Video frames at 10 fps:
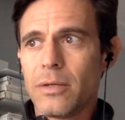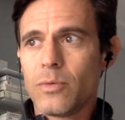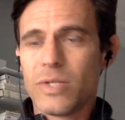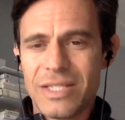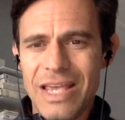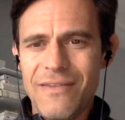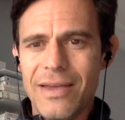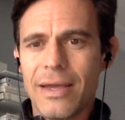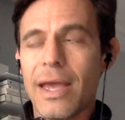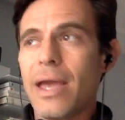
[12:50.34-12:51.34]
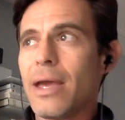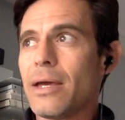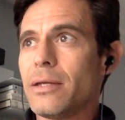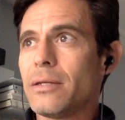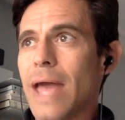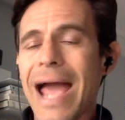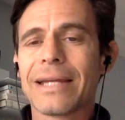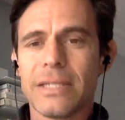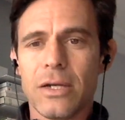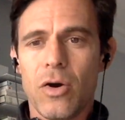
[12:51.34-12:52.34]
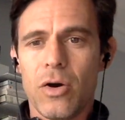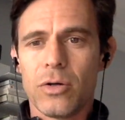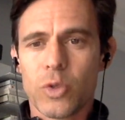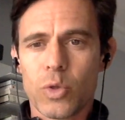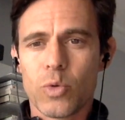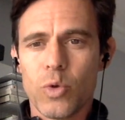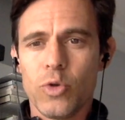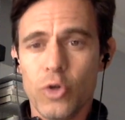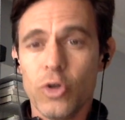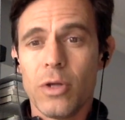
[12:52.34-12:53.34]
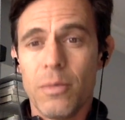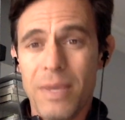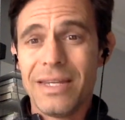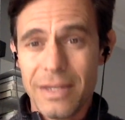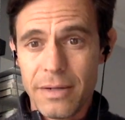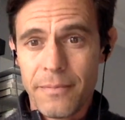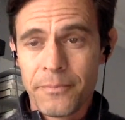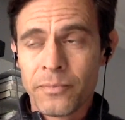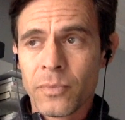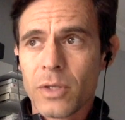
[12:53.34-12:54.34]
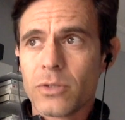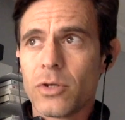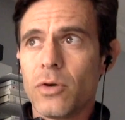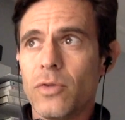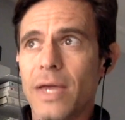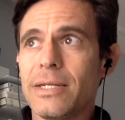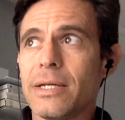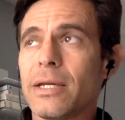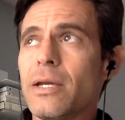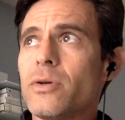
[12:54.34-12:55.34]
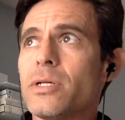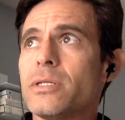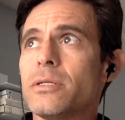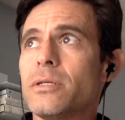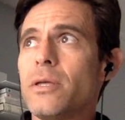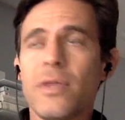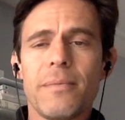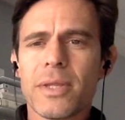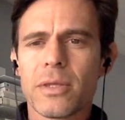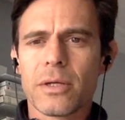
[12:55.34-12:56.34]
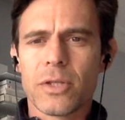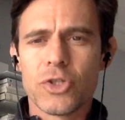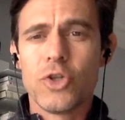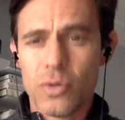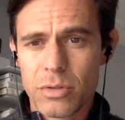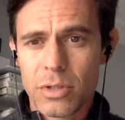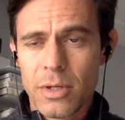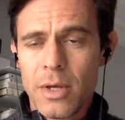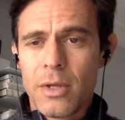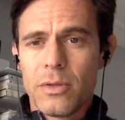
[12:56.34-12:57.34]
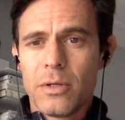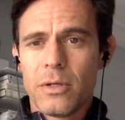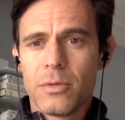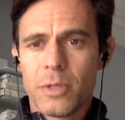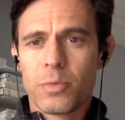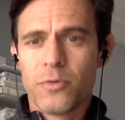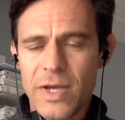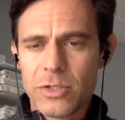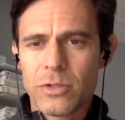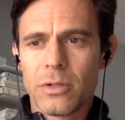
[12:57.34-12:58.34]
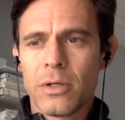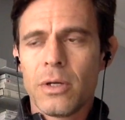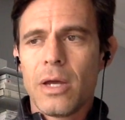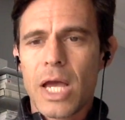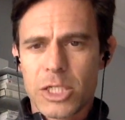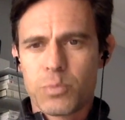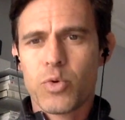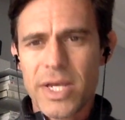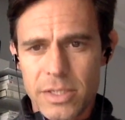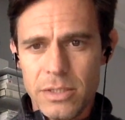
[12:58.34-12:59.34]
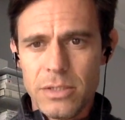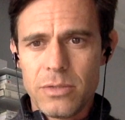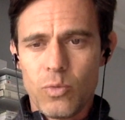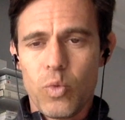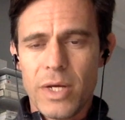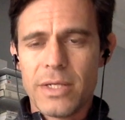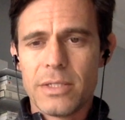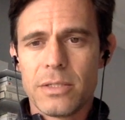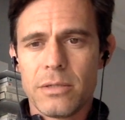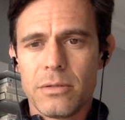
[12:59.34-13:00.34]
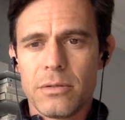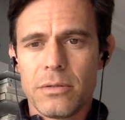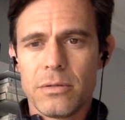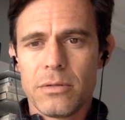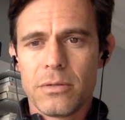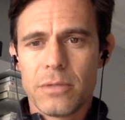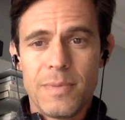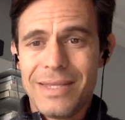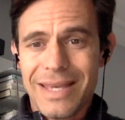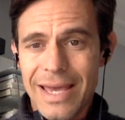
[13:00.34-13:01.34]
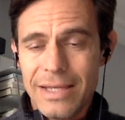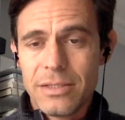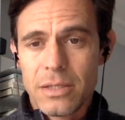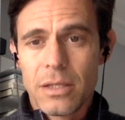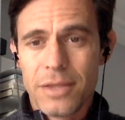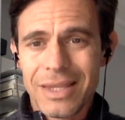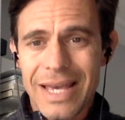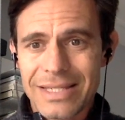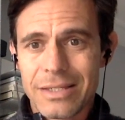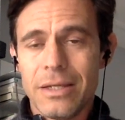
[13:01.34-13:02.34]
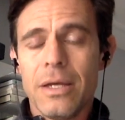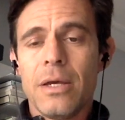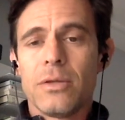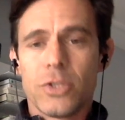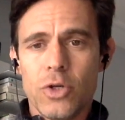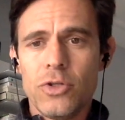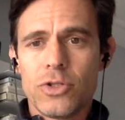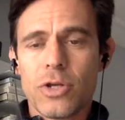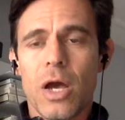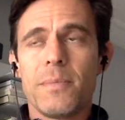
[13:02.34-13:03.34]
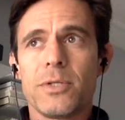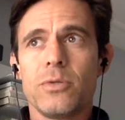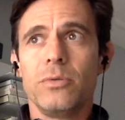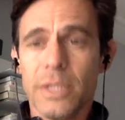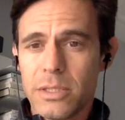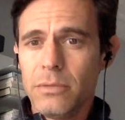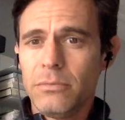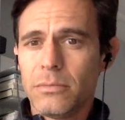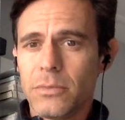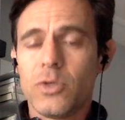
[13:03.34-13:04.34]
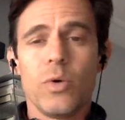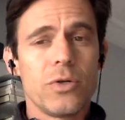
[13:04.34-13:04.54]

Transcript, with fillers: receiving and acting on quote unquote good opinion. So the idea here is uh, think about the, the student. The, the professor expresses what is to be the case, the, the lesson. The student's job is to listen, to